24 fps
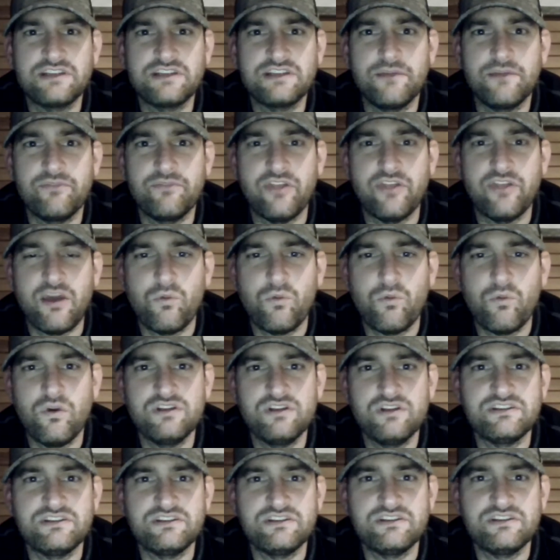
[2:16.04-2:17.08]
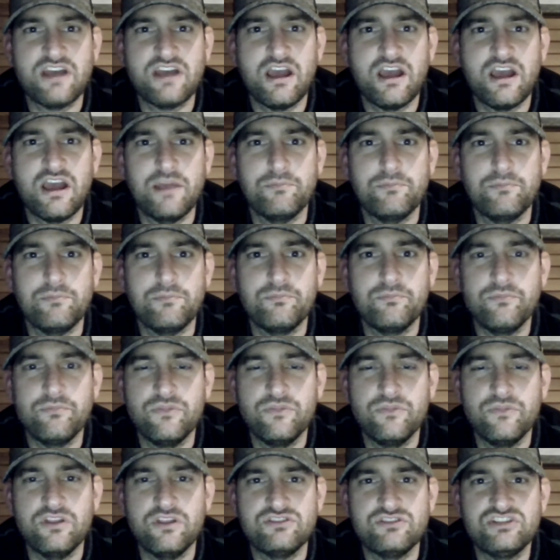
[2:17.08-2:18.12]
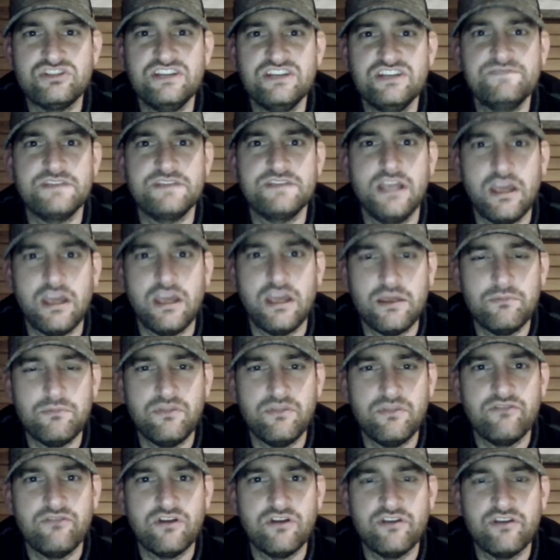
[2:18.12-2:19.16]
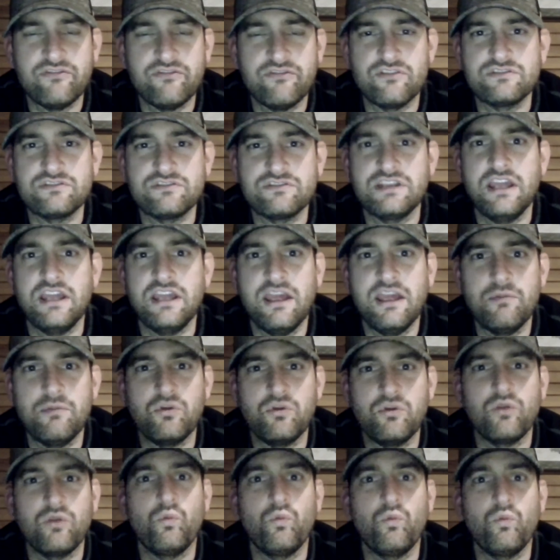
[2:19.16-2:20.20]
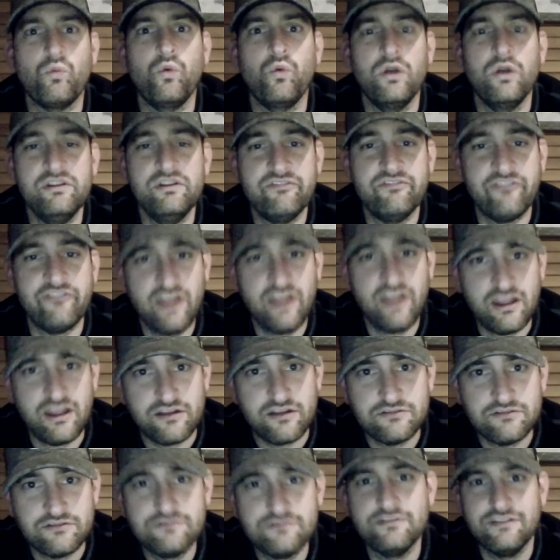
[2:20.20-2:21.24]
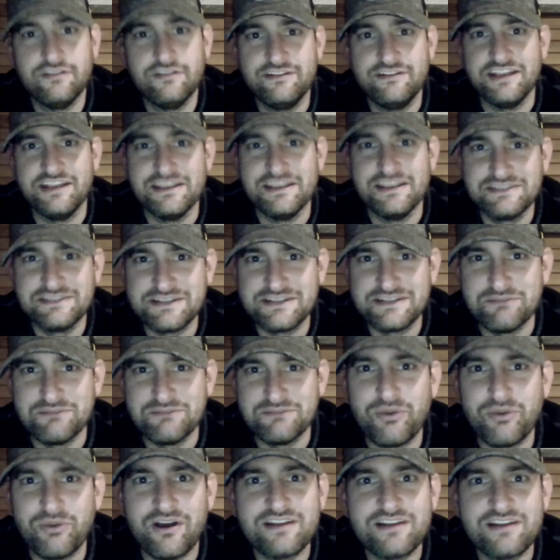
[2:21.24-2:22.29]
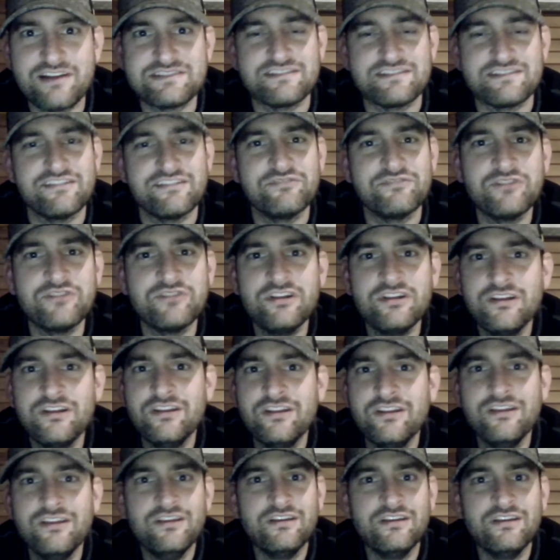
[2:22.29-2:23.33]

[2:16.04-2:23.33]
for that one time, the Chiefs game, the very first game where one fan tested positive. Yes.